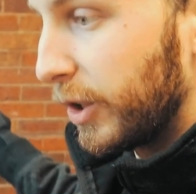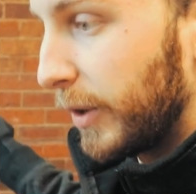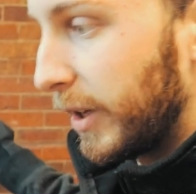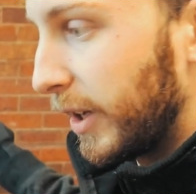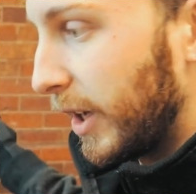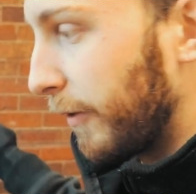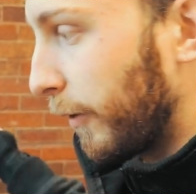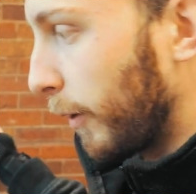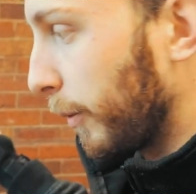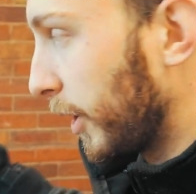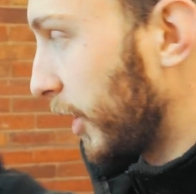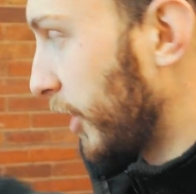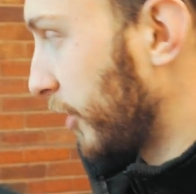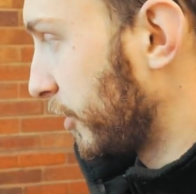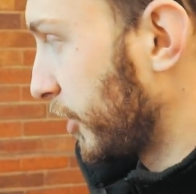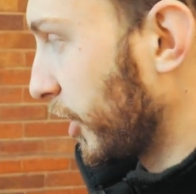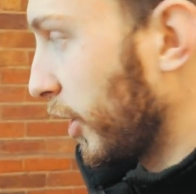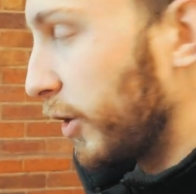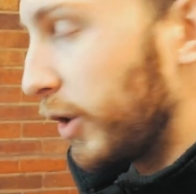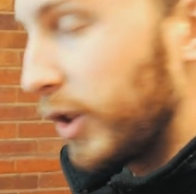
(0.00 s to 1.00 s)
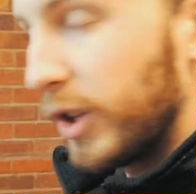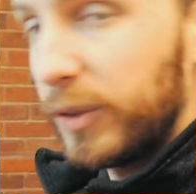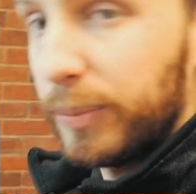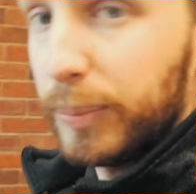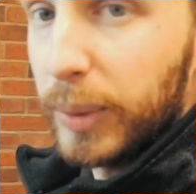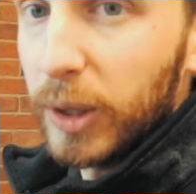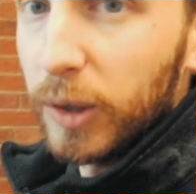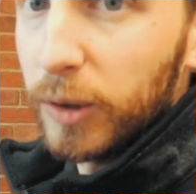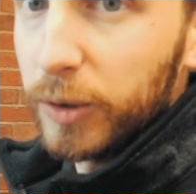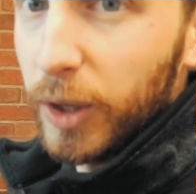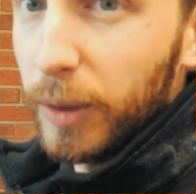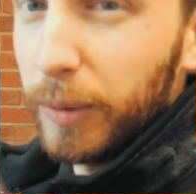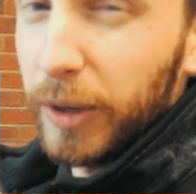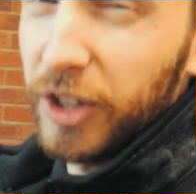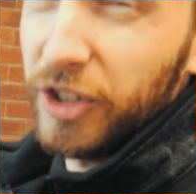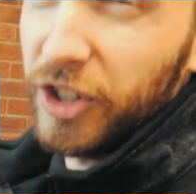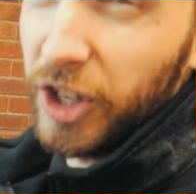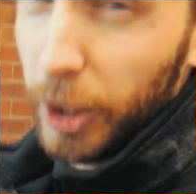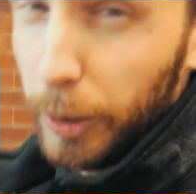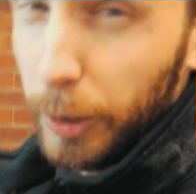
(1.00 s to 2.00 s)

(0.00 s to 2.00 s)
If I'm going to show you this build, I'm going to show